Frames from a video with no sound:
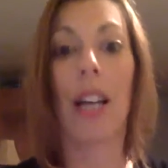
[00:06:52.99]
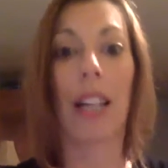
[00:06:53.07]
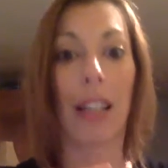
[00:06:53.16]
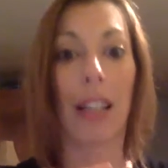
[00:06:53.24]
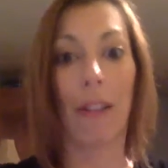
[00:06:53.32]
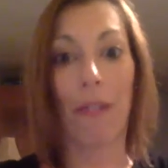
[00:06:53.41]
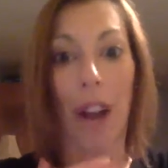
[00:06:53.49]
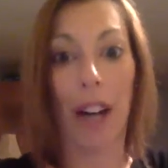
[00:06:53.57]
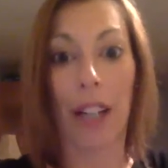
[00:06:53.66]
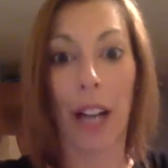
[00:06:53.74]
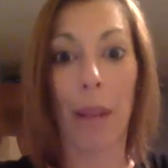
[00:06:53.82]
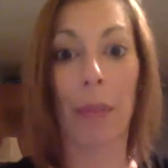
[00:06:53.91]
getting it
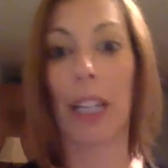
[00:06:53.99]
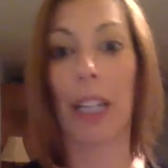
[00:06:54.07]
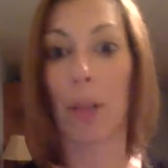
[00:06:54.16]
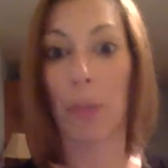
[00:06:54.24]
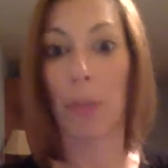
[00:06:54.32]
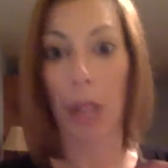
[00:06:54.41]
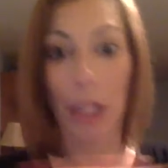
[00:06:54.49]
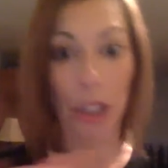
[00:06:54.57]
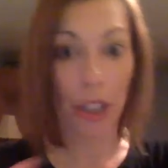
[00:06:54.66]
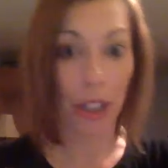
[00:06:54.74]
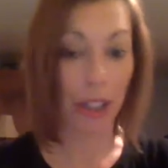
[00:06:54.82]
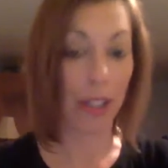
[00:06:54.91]
fired up, and getting your blood
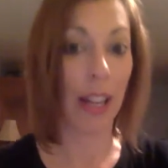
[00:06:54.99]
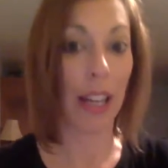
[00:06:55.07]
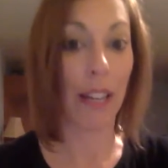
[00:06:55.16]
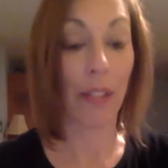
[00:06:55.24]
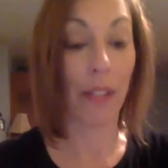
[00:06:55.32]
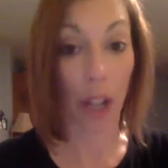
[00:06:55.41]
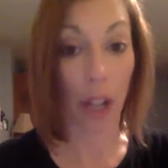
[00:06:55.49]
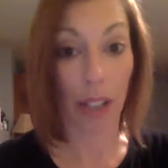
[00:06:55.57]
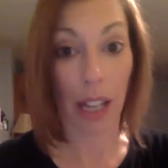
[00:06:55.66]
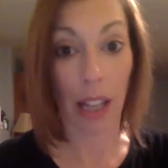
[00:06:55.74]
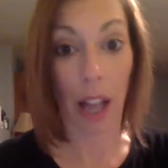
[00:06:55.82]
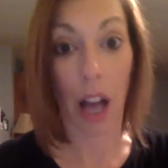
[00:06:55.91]
sugar to stay even all day
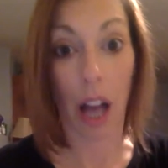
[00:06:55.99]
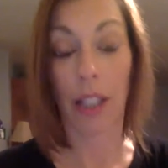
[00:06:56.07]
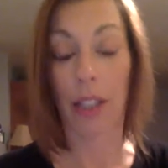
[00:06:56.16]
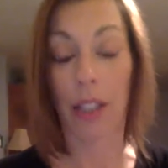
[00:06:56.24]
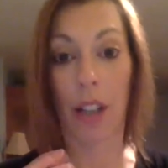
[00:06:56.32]
long and